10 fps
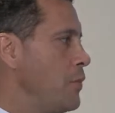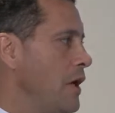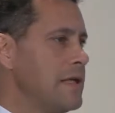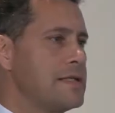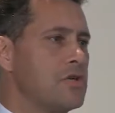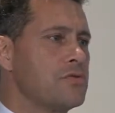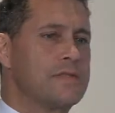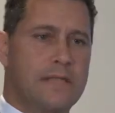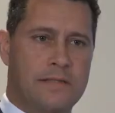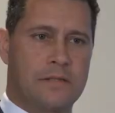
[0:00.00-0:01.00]
political
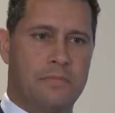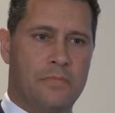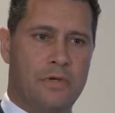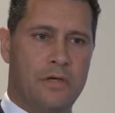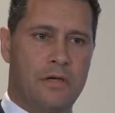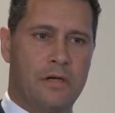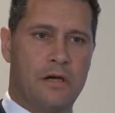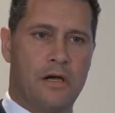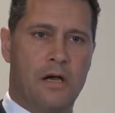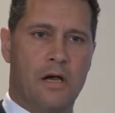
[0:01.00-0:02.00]
system,
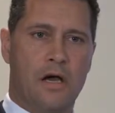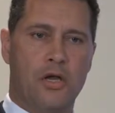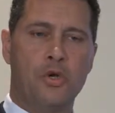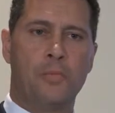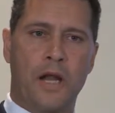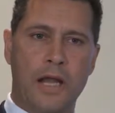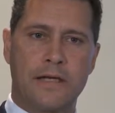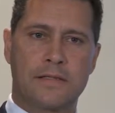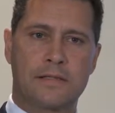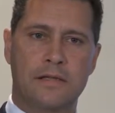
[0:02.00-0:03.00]
a new
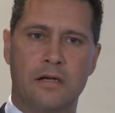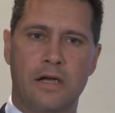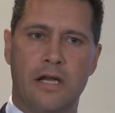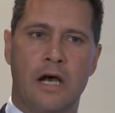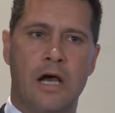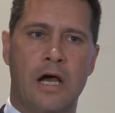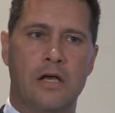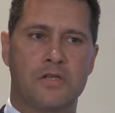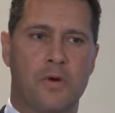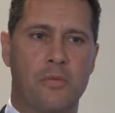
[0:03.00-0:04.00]
place in our
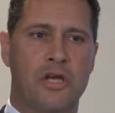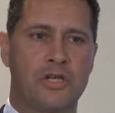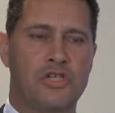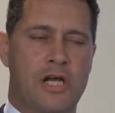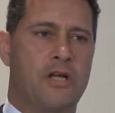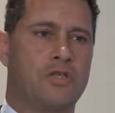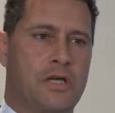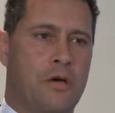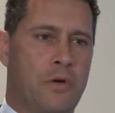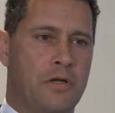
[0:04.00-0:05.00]
hearts where we can challenge
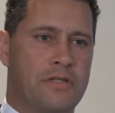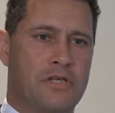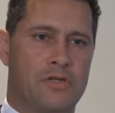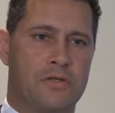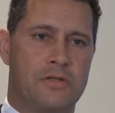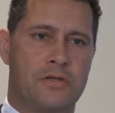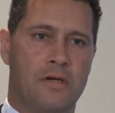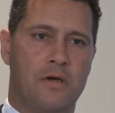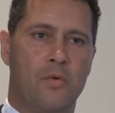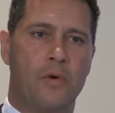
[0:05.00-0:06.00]
our politicians,
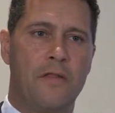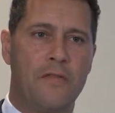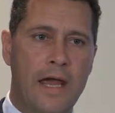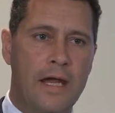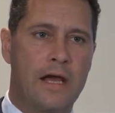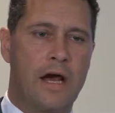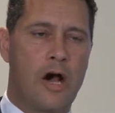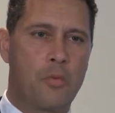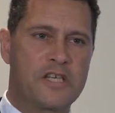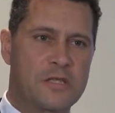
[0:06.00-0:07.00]
where they
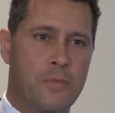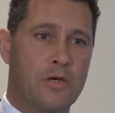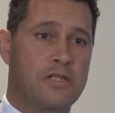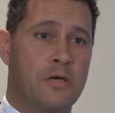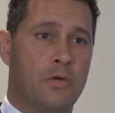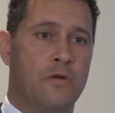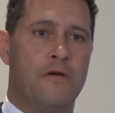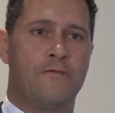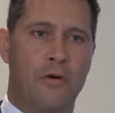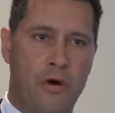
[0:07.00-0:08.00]
are responsible
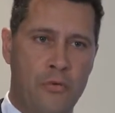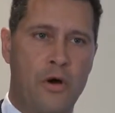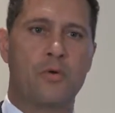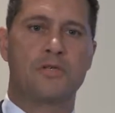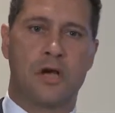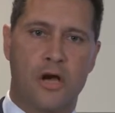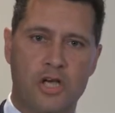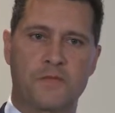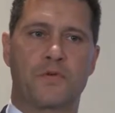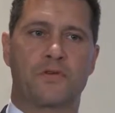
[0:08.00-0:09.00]
for our roads, our
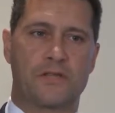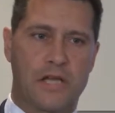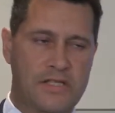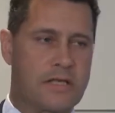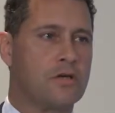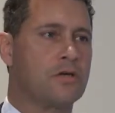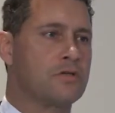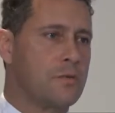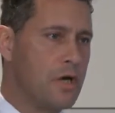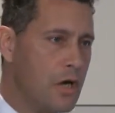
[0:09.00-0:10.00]
hospitals, our
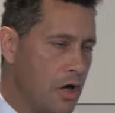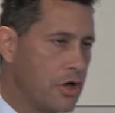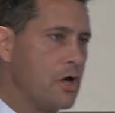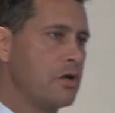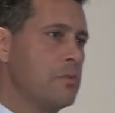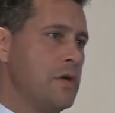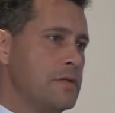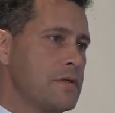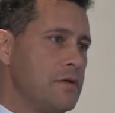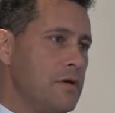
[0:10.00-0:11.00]
skills, our
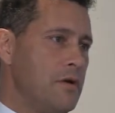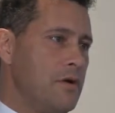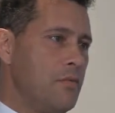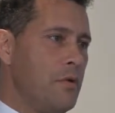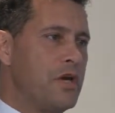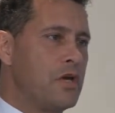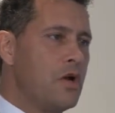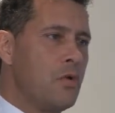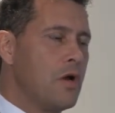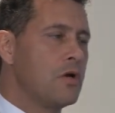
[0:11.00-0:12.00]
economies, where we can
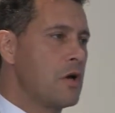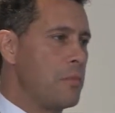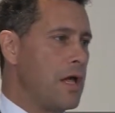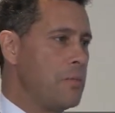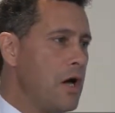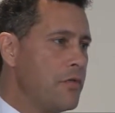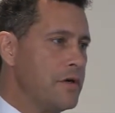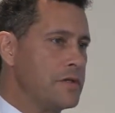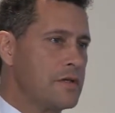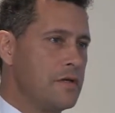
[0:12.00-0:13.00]
no longer blame
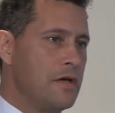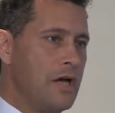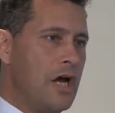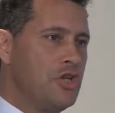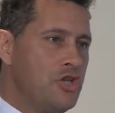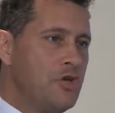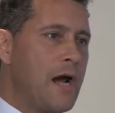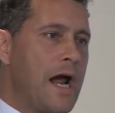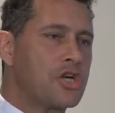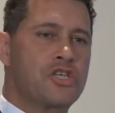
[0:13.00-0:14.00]
others, and you
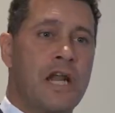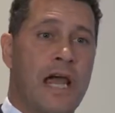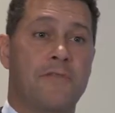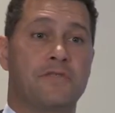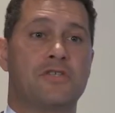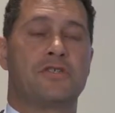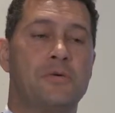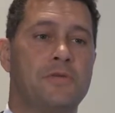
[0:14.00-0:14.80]
actually have to do